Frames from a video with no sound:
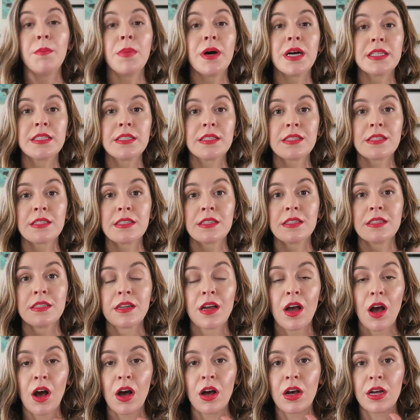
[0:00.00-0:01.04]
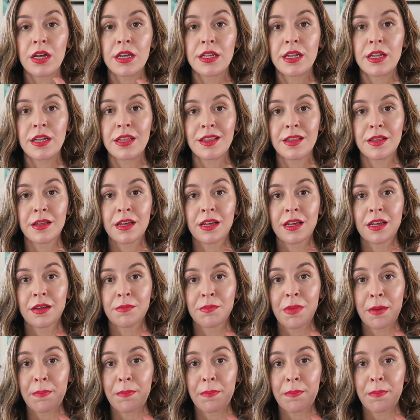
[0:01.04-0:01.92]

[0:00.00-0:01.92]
but on the